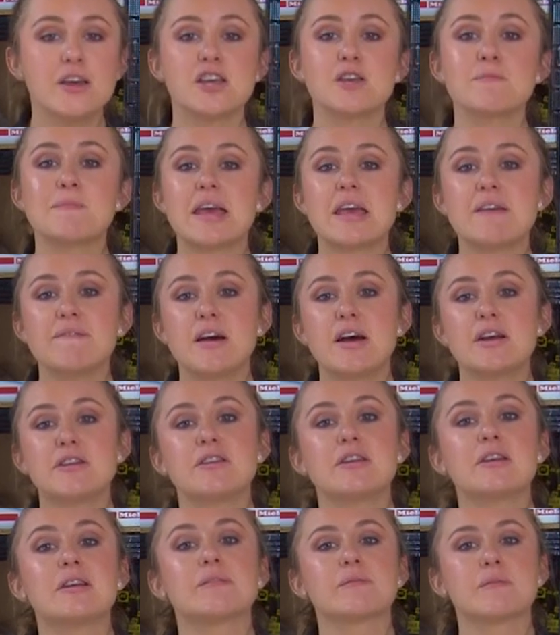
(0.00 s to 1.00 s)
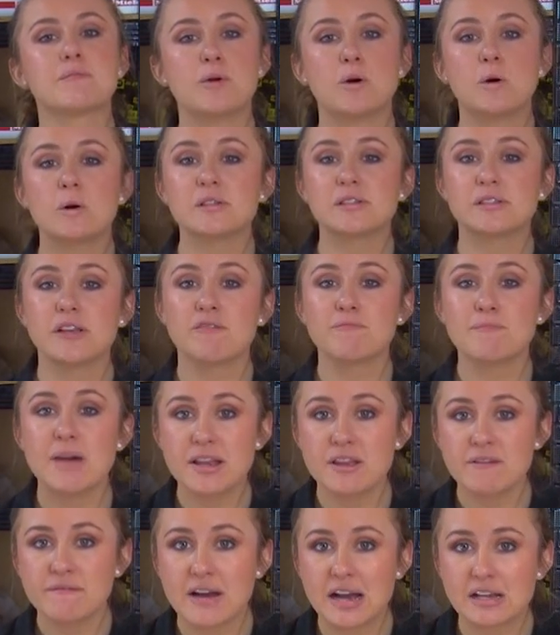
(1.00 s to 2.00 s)
You may have heard news reports of
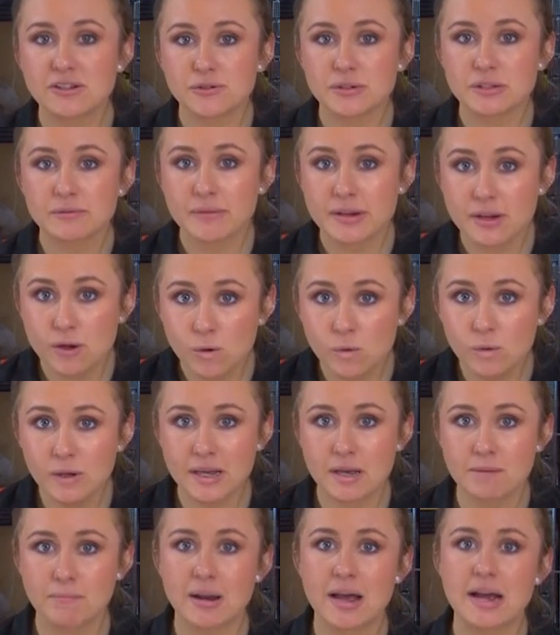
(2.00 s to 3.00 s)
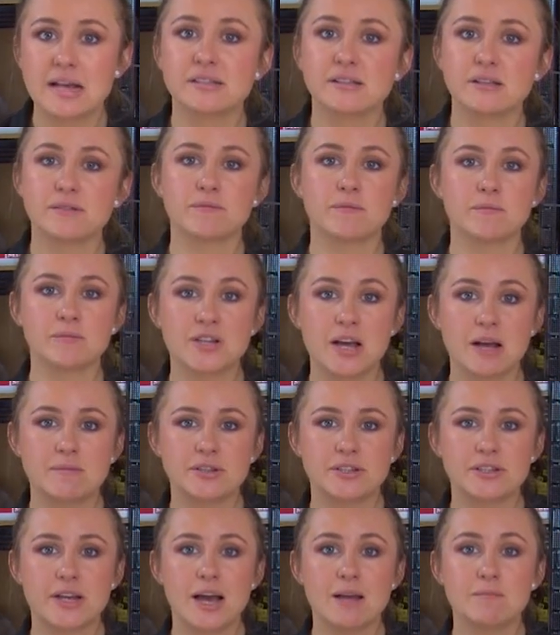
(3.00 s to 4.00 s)
manufacturers recalling appliances from time
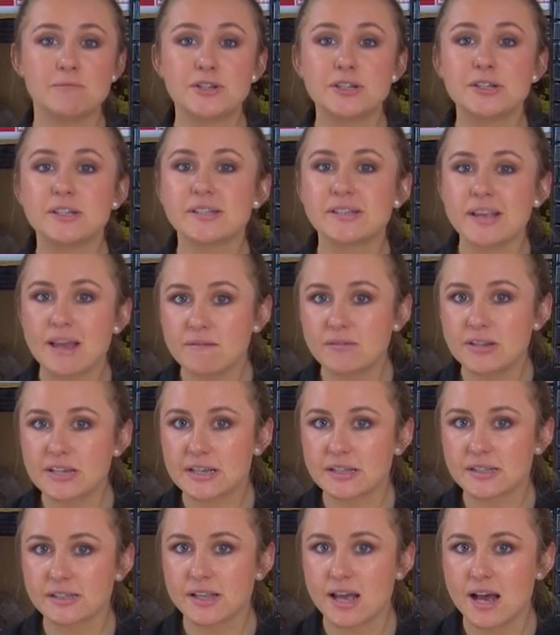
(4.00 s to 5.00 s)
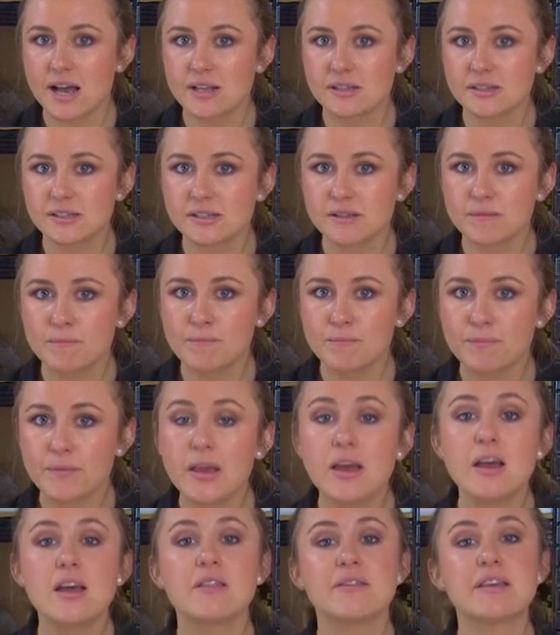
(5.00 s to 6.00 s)
to time due to safety concerns.
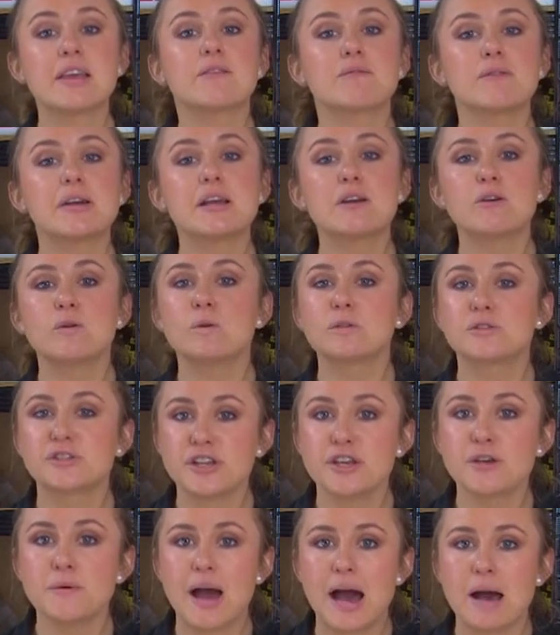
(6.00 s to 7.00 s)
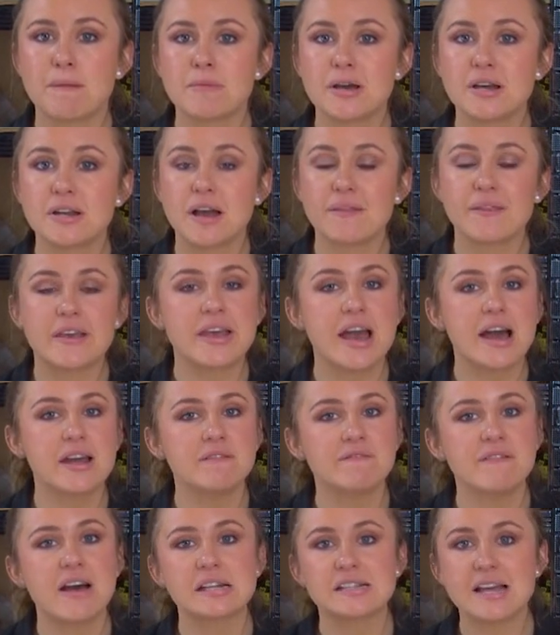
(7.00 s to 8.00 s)
These recalls do happen and they can
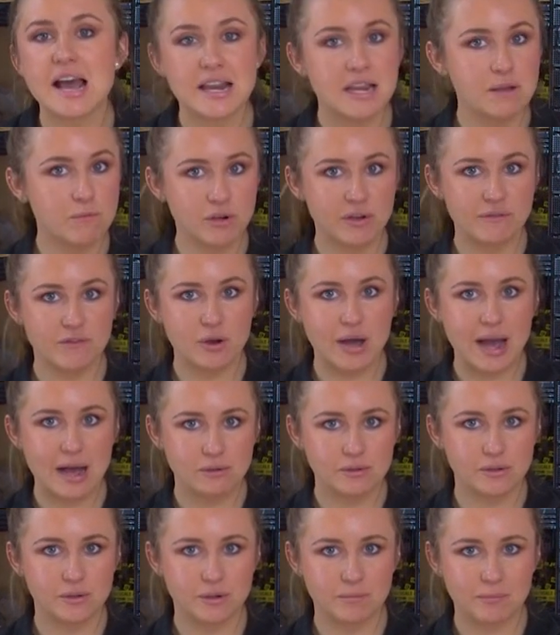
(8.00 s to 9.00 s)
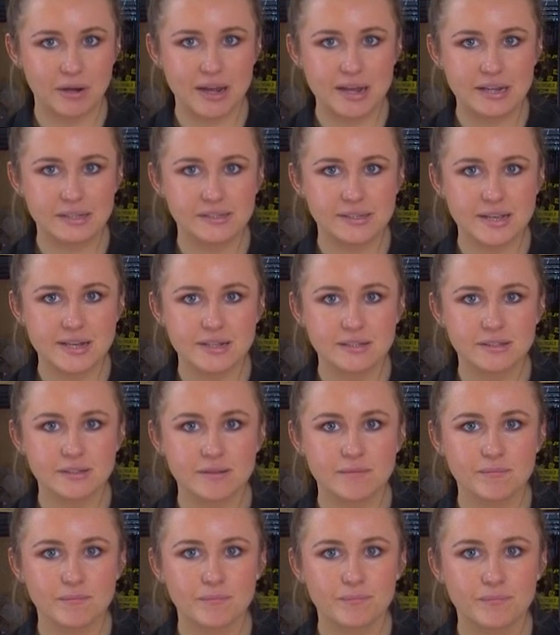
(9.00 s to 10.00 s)
affect any one of your household appliances.
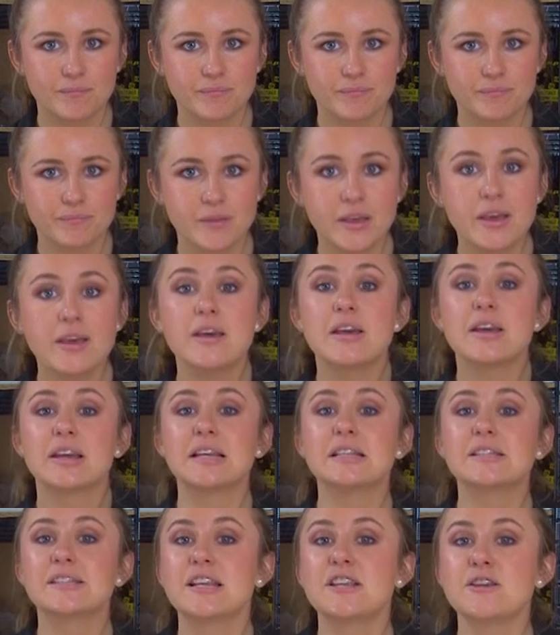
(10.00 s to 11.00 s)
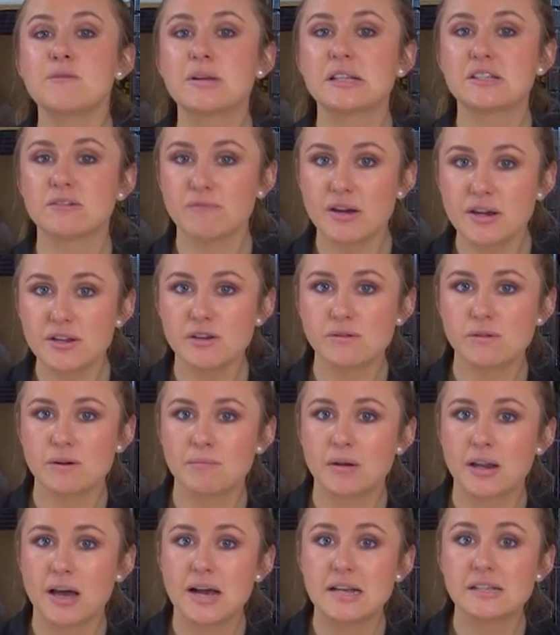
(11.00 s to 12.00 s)
Continuing to run your
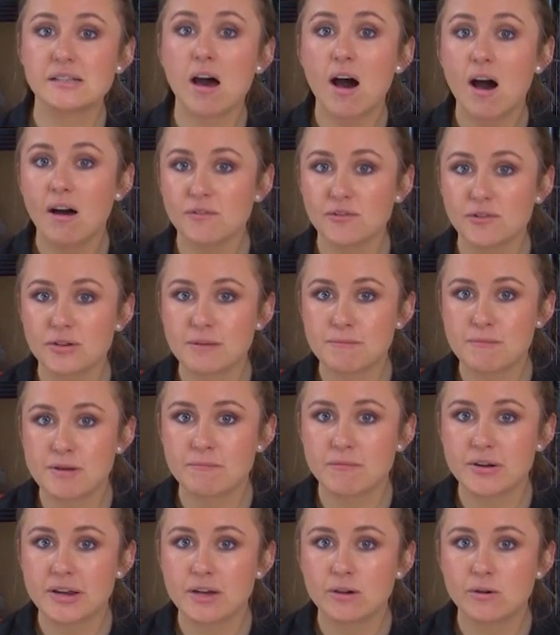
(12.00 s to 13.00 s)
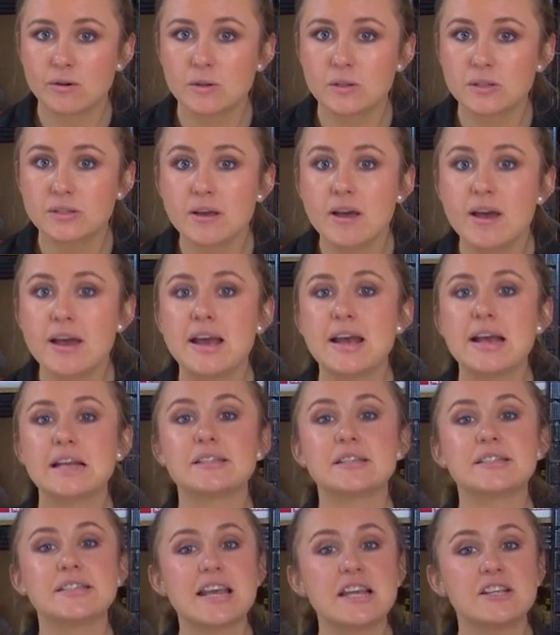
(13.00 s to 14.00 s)
appliance after it's been recalled
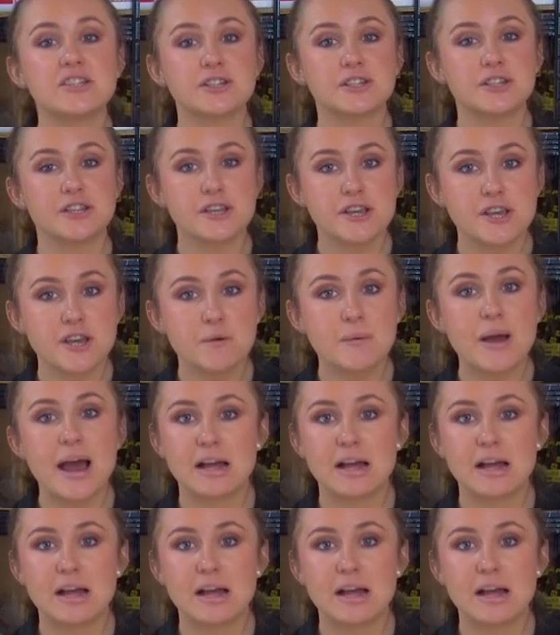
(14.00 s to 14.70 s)
is a danger to you